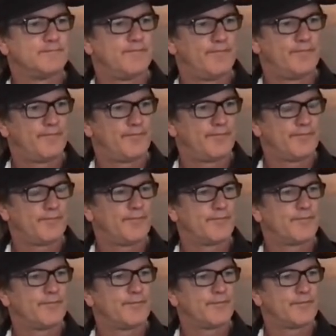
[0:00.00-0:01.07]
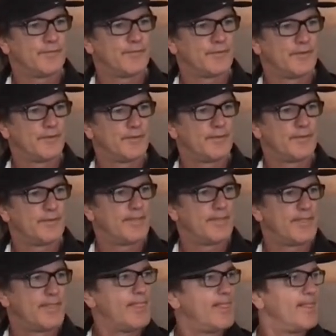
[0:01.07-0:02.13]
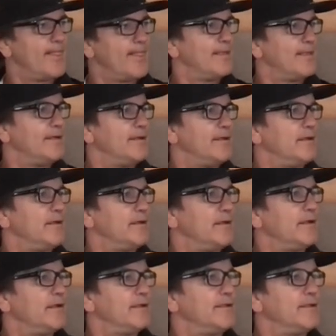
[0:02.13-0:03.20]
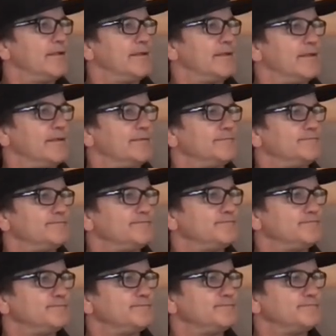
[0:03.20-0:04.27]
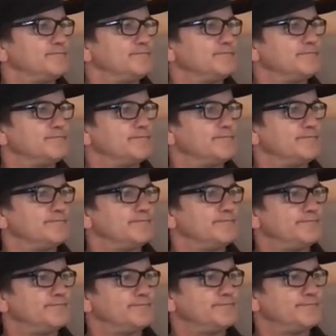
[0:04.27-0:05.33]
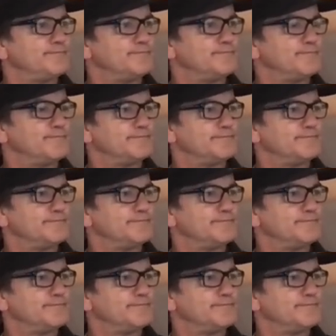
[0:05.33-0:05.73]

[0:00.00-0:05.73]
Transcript: (not speaking)